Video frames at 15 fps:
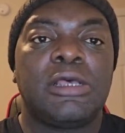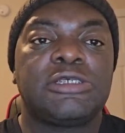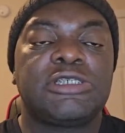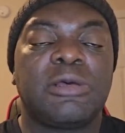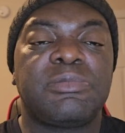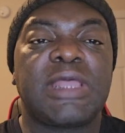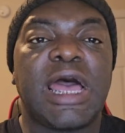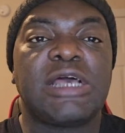
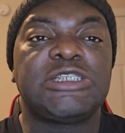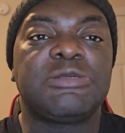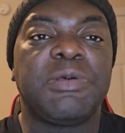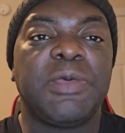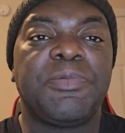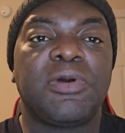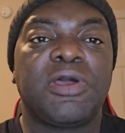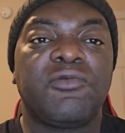Sometimes
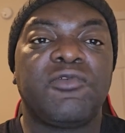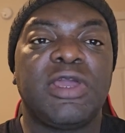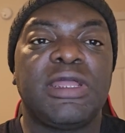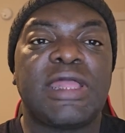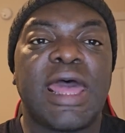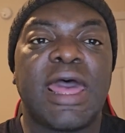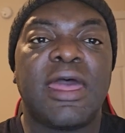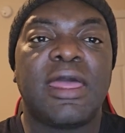people can
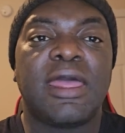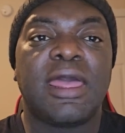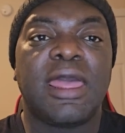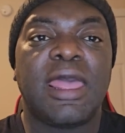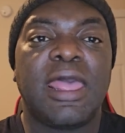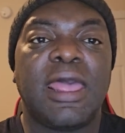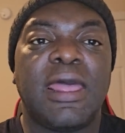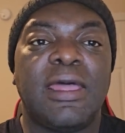read that
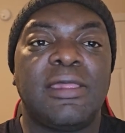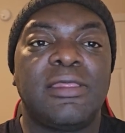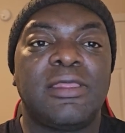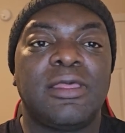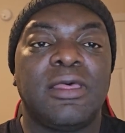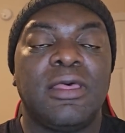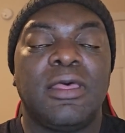and